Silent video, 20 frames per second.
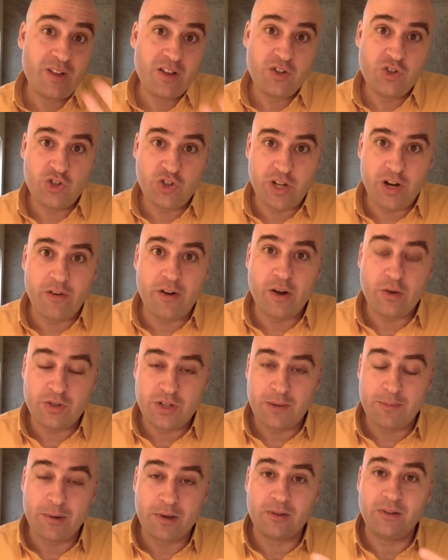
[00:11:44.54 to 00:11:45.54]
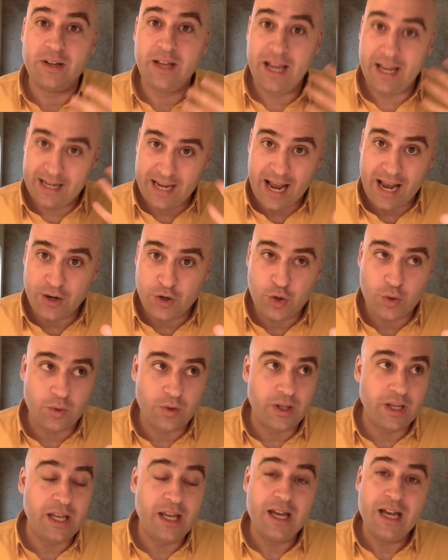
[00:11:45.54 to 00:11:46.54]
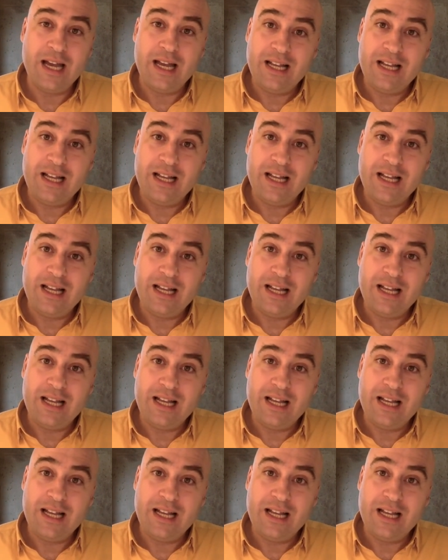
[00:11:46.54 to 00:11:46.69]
stereotypically and actually,